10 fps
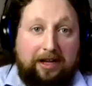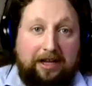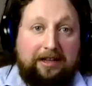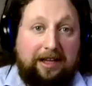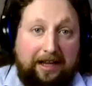in
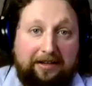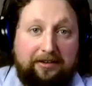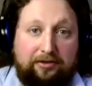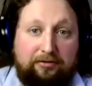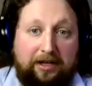the
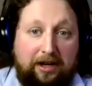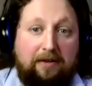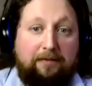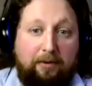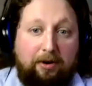industry of
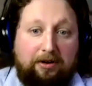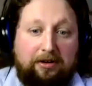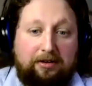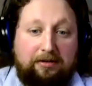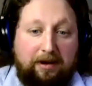work,
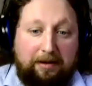right?